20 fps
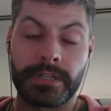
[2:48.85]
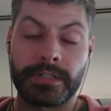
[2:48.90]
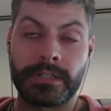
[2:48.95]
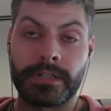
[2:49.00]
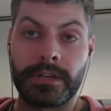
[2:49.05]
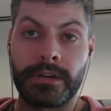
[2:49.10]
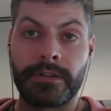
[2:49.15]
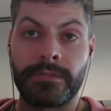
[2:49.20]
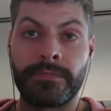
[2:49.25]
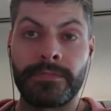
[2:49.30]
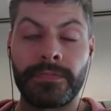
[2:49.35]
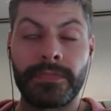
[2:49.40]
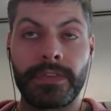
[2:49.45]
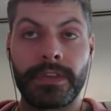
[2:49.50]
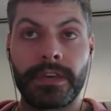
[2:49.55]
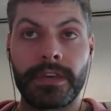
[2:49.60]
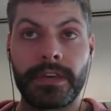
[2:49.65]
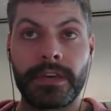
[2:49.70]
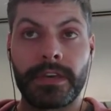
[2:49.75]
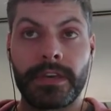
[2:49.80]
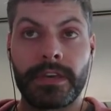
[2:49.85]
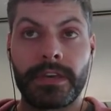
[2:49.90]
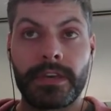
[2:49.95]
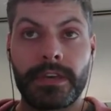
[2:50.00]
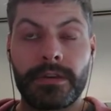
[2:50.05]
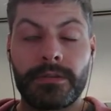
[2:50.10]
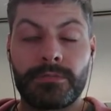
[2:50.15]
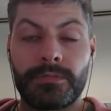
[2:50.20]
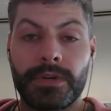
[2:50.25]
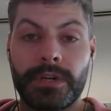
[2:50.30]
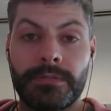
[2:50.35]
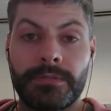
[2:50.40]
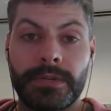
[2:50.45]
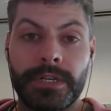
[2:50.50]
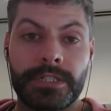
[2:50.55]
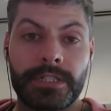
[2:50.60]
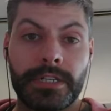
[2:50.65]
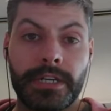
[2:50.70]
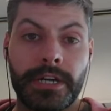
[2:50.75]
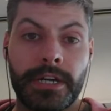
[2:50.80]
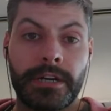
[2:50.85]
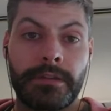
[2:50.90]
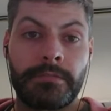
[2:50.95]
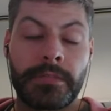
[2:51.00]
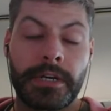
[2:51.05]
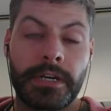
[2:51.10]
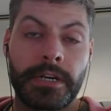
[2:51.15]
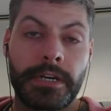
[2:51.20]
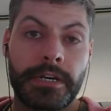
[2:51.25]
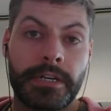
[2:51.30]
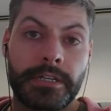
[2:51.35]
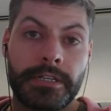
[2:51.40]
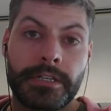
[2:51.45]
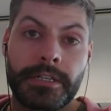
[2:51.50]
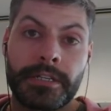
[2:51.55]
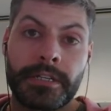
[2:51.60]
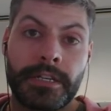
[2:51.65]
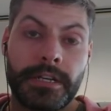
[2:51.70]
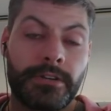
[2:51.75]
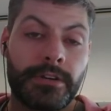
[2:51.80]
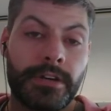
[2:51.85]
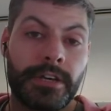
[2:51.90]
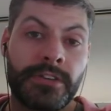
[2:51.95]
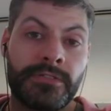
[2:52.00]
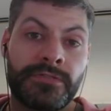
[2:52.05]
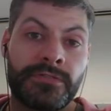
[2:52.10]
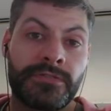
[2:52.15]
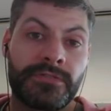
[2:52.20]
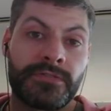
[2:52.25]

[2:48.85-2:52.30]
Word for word: So pretty much, I'm you know, if